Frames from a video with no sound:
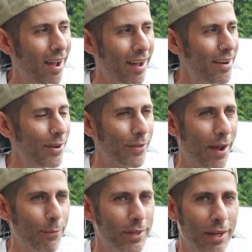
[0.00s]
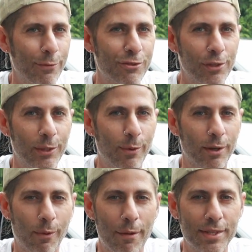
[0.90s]
I don't know, that one, it was really
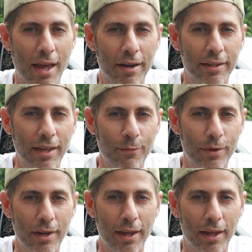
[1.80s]
weird. When I was editing that one,